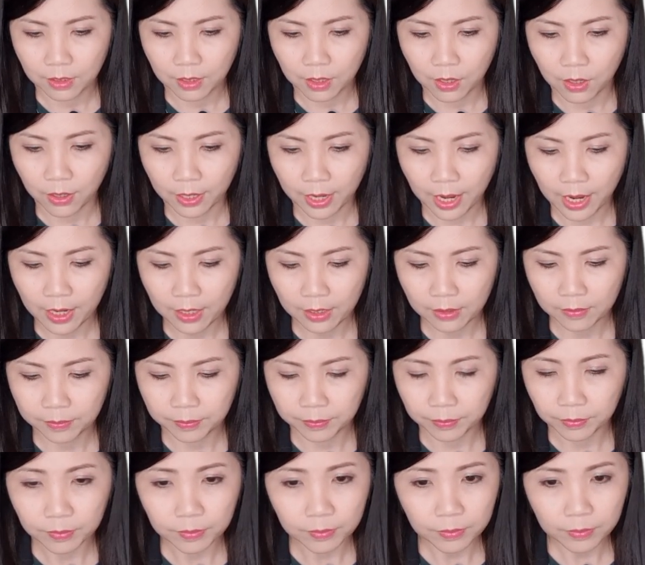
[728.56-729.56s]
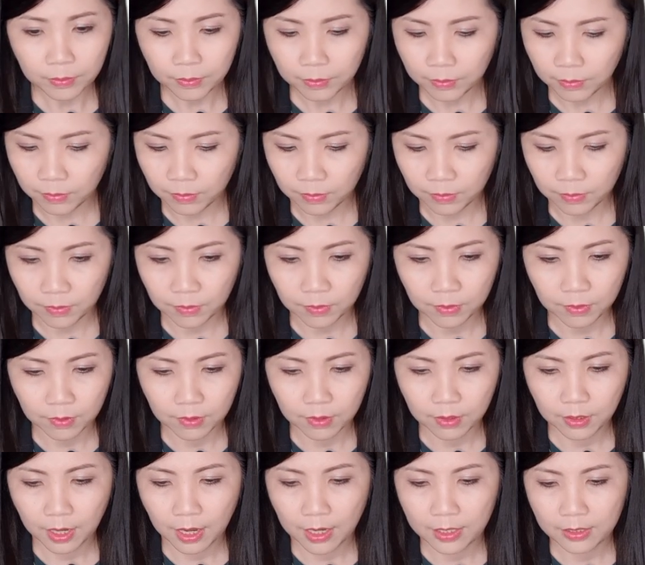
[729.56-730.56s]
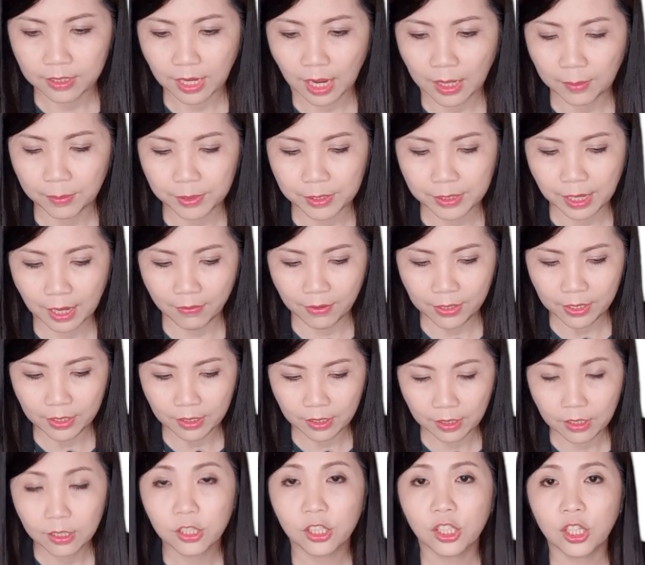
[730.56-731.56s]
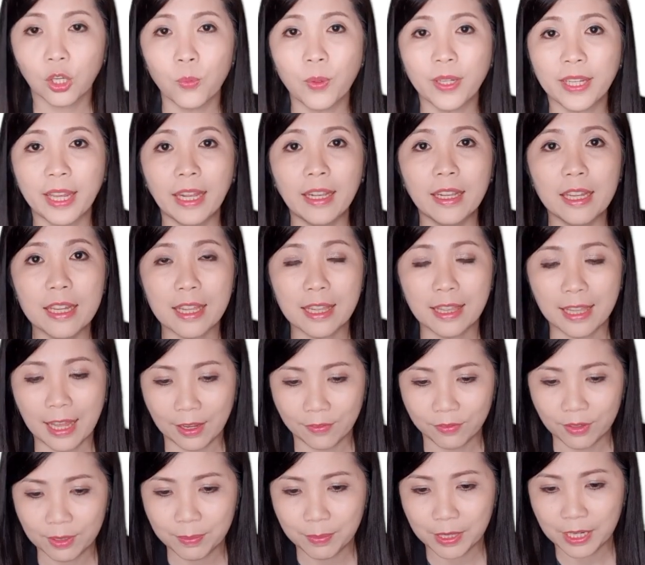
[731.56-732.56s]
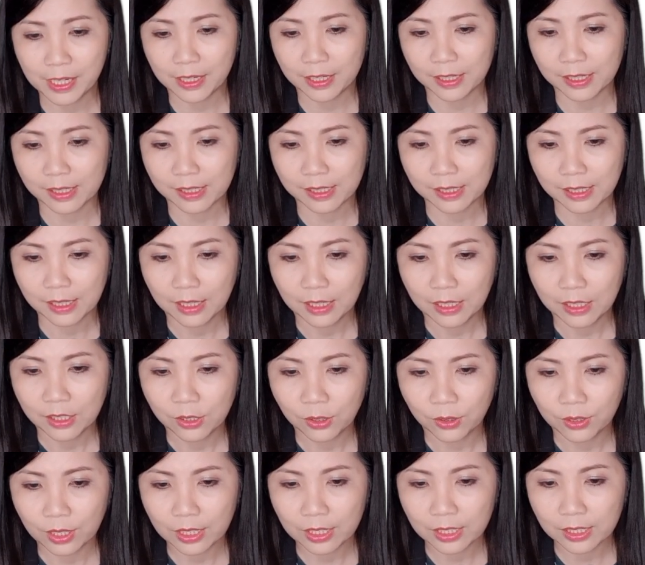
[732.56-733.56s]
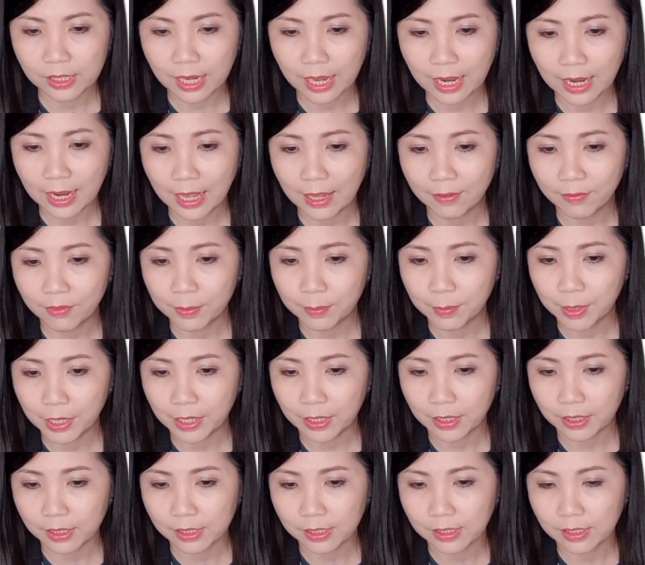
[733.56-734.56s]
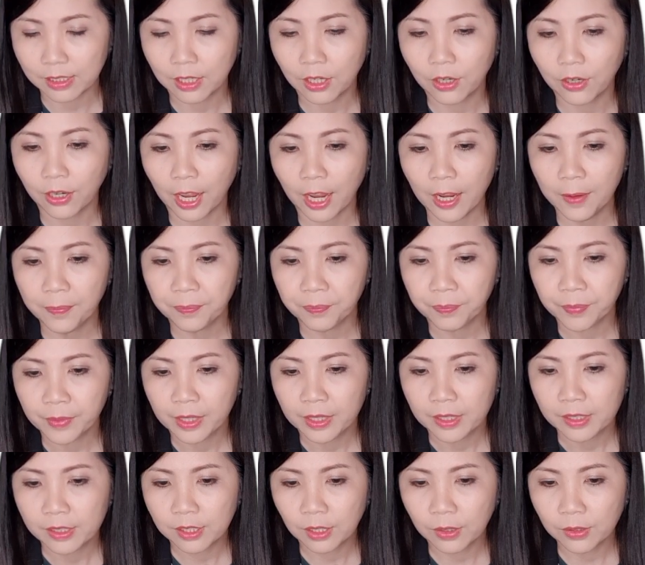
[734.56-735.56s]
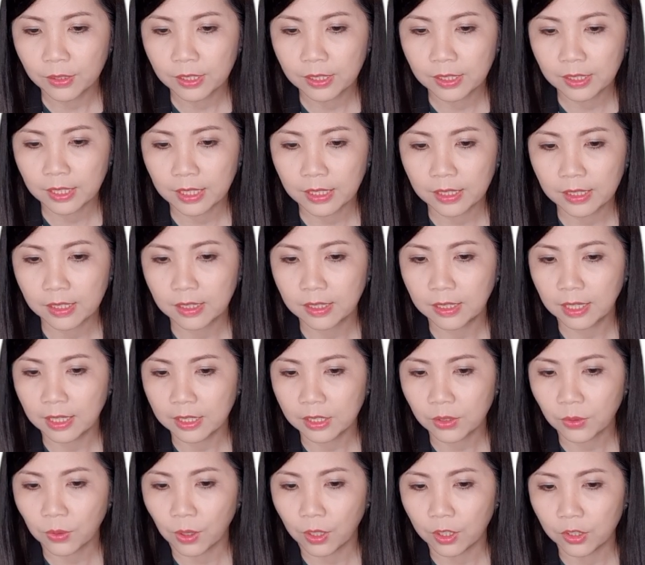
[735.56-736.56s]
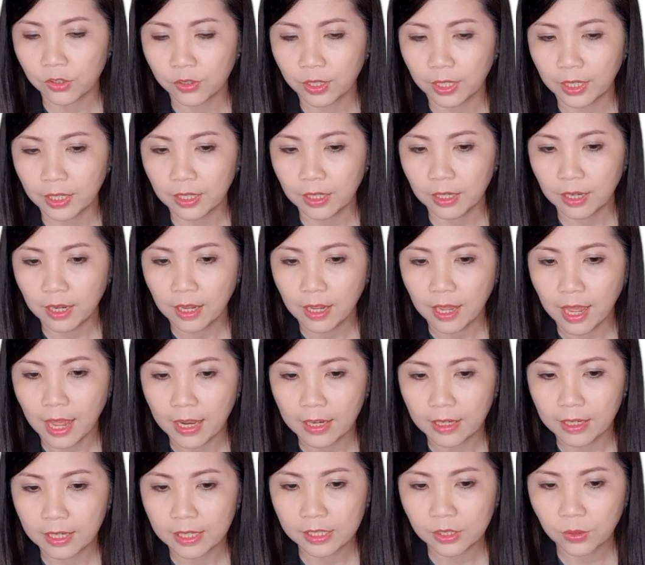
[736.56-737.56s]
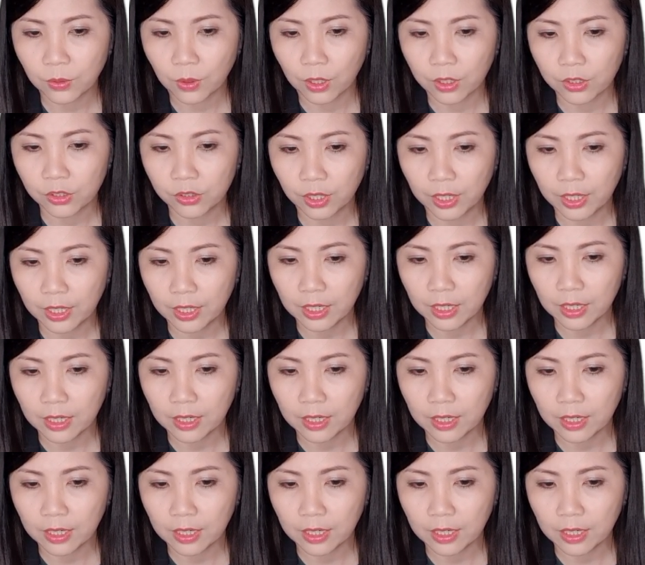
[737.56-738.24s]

Okay, and times 7, so we get 11 meters. So this is 11 meters. Okay, so since this quadrant and this quadrant,